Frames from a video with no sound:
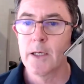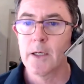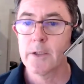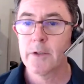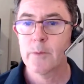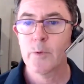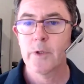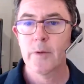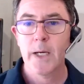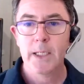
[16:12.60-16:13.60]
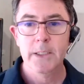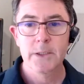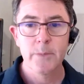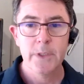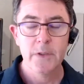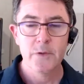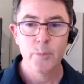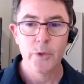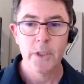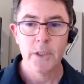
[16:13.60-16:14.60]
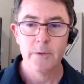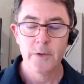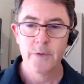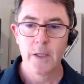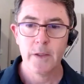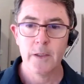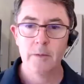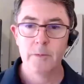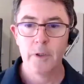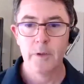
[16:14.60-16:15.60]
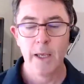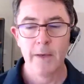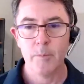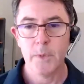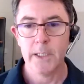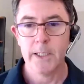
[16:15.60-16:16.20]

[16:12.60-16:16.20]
I don't want the market to be disappointed because I think I'm going to have 1 million